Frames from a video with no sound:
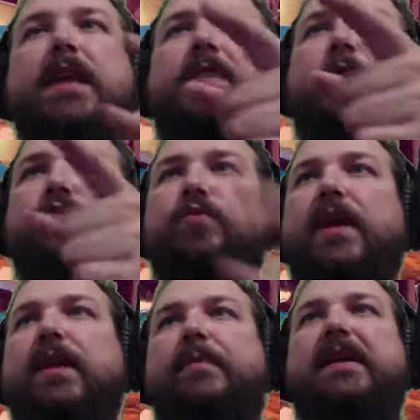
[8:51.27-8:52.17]
And those
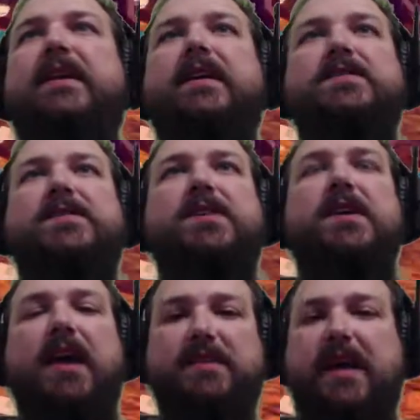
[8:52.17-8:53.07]
red beacons
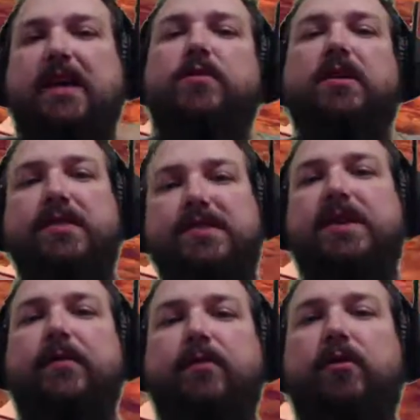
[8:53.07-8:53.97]
is how you can
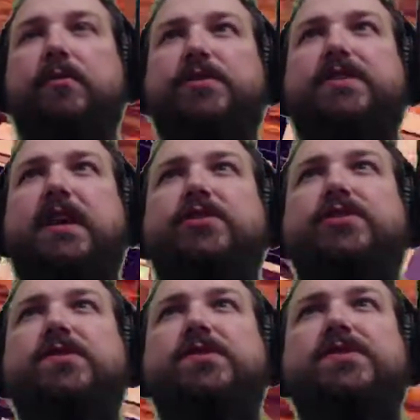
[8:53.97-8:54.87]
discover other
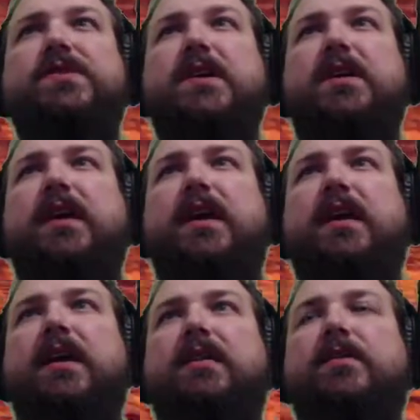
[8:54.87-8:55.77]
stations
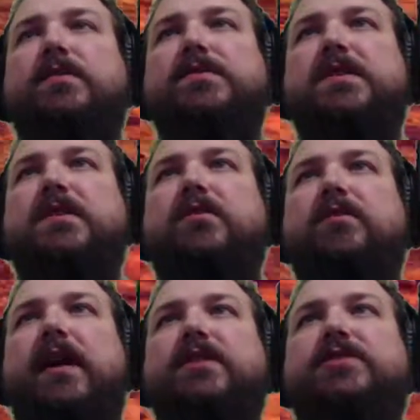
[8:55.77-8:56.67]
and those
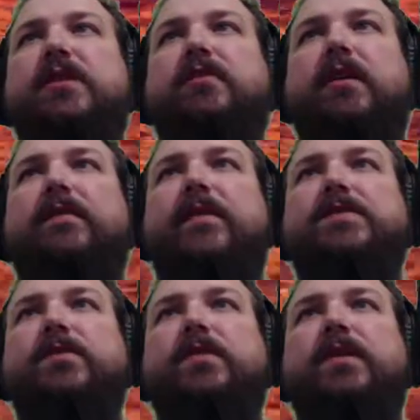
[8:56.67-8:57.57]
crashed aircraft,
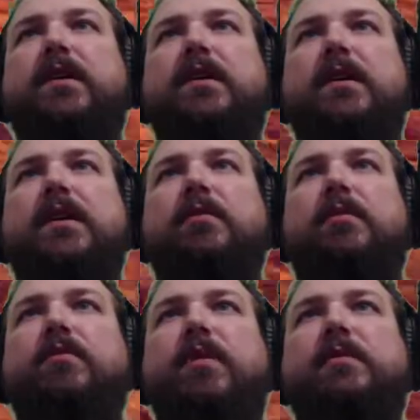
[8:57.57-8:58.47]
that sort of thing. Let
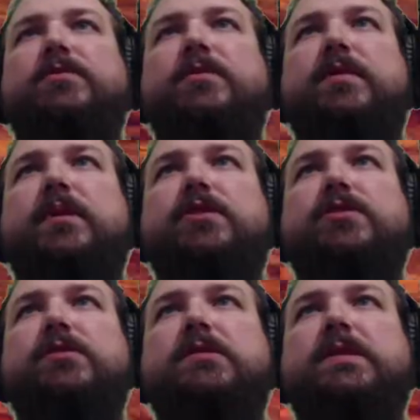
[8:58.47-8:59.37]
me run up to it and
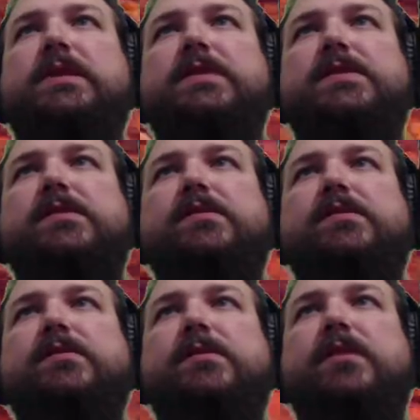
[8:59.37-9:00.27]
show you guys
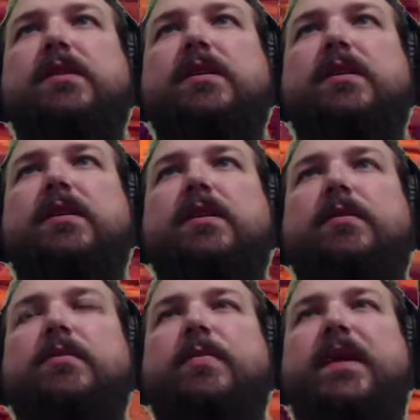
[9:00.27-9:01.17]
here.
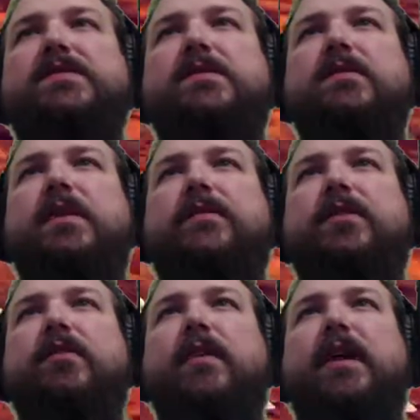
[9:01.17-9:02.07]
You have
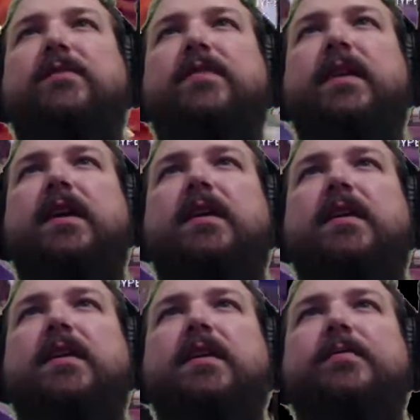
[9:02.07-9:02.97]
to craft a...